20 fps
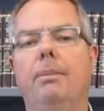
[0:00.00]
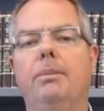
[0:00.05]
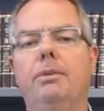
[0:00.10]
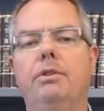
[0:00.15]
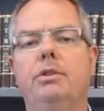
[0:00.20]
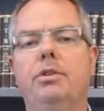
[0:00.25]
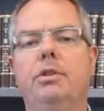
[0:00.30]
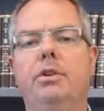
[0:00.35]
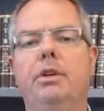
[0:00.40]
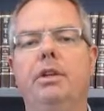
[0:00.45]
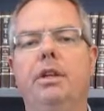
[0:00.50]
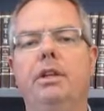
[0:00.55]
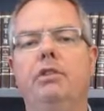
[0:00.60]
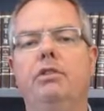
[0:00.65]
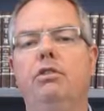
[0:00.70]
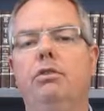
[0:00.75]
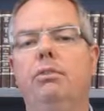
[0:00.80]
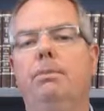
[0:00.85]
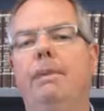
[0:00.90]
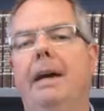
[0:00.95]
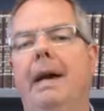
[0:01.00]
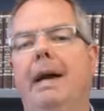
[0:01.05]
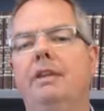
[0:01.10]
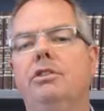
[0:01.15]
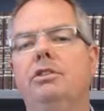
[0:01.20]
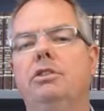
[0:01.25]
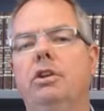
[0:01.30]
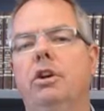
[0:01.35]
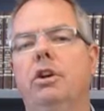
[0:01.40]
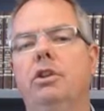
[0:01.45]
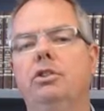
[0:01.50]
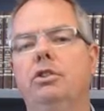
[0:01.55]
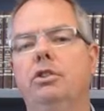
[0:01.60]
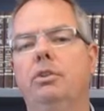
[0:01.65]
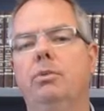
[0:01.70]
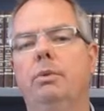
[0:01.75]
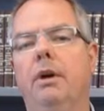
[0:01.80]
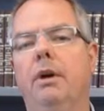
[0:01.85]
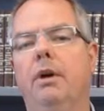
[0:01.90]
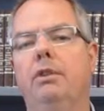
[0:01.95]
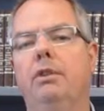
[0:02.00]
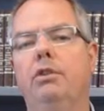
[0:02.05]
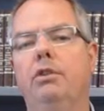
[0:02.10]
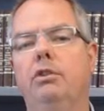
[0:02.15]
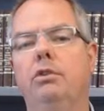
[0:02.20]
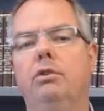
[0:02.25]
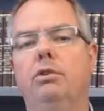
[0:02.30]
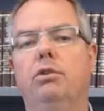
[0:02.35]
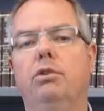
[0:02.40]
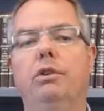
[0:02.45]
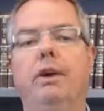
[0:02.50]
opportunity to pass on your wealth to